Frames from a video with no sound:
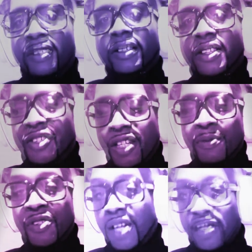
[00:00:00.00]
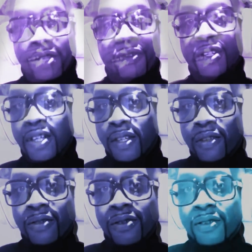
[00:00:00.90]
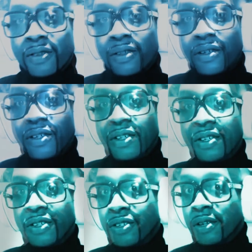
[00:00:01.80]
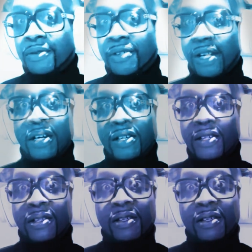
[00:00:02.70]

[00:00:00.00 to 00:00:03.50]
And she's been saying this for years. She was saying this